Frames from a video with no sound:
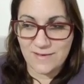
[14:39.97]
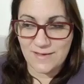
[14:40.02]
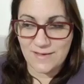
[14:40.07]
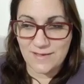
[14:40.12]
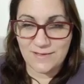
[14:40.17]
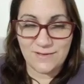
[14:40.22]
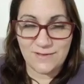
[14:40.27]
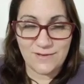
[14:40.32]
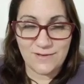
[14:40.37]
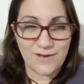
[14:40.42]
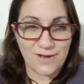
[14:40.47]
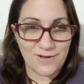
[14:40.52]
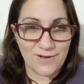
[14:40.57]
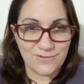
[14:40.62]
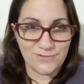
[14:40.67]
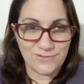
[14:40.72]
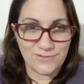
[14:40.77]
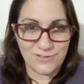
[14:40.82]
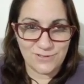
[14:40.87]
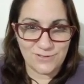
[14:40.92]

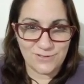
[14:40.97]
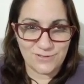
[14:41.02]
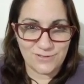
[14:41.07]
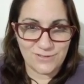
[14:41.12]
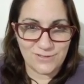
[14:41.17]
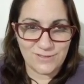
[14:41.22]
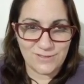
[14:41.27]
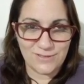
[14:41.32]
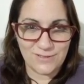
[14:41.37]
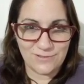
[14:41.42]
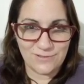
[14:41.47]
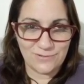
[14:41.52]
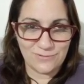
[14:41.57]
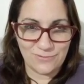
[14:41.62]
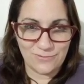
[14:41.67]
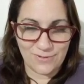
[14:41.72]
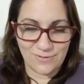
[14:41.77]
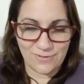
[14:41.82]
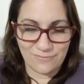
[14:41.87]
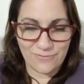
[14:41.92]
encountered their
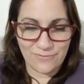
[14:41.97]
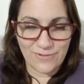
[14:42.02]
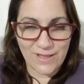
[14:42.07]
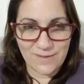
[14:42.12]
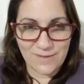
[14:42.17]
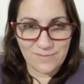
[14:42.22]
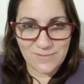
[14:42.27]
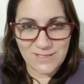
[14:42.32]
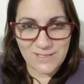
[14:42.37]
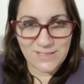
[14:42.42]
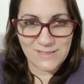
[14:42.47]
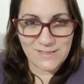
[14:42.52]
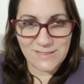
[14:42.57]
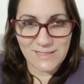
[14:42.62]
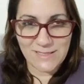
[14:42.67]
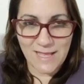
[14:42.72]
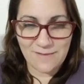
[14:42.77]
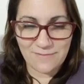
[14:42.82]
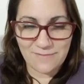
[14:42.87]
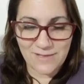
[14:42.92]
twin flame this
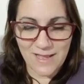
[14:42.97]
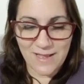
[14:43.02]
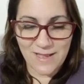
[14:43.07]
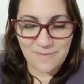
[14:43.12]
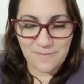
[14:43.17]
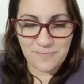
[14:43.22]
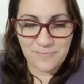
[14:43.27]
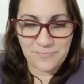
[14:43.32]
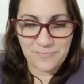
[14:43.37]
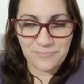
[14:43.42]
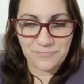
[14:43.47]
lifetime,